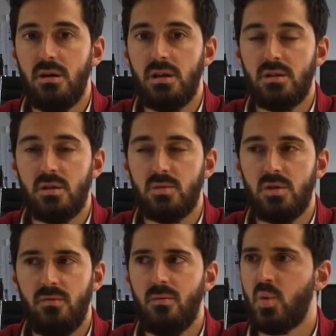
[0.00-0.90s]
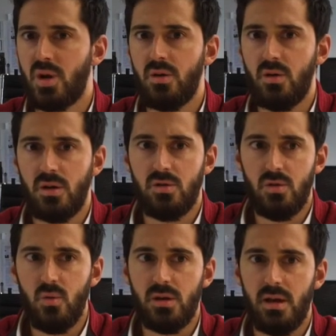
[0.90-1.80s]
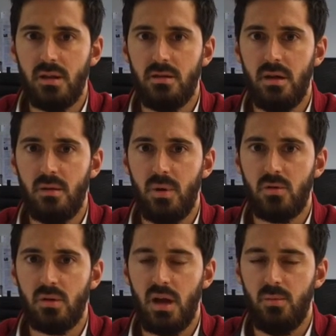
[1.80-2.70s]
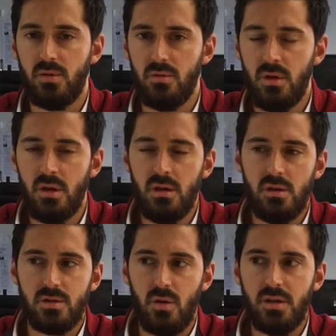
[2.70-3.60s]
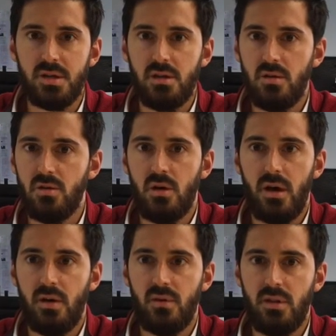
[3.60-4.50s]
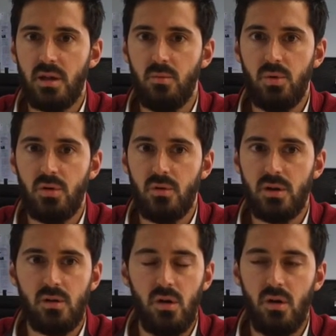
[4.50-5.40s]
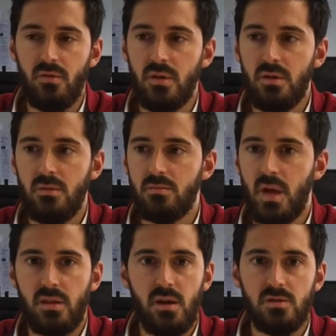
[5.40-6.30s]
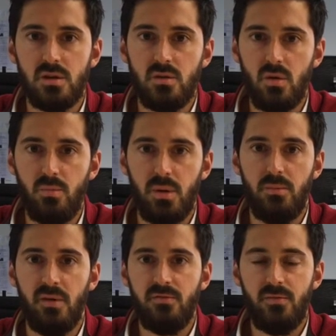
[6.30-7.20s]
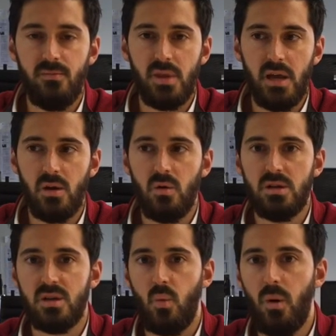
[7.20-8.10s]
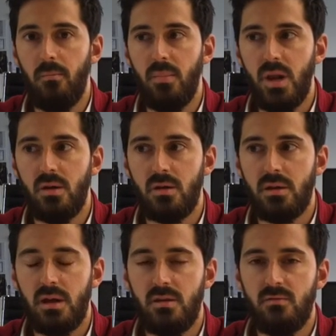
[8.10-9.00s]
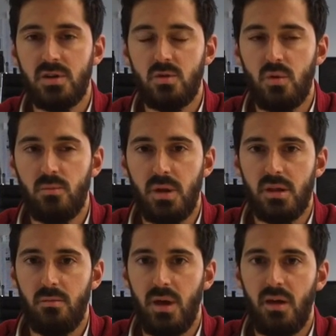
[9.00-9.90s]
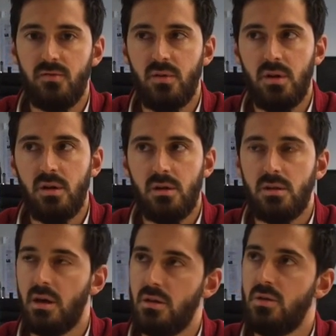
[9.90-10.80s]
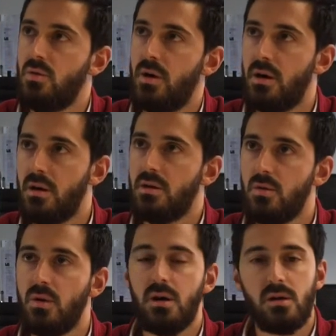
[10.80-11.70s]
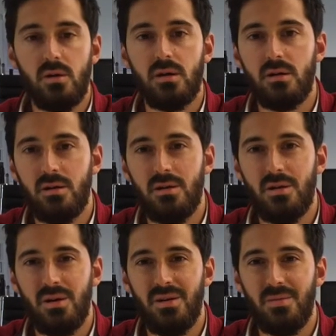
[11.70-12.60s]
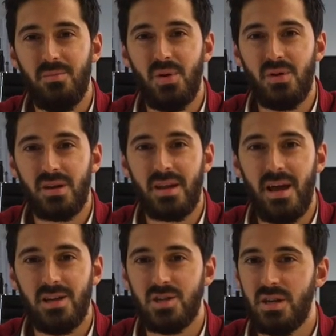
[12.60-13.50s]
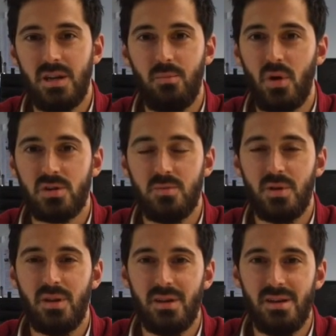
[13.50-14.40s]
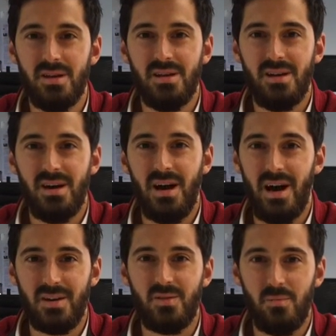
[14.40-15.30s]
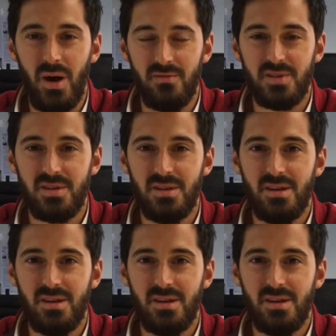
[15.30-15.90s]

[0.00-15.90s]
in the terms of what are you going to do with that amount of capital. So let's say that you have a net burn rate of 10,000 euro per month and you're raising 1 million, then the investor will make the math that you are gonna burn the cash in approximately 100 months,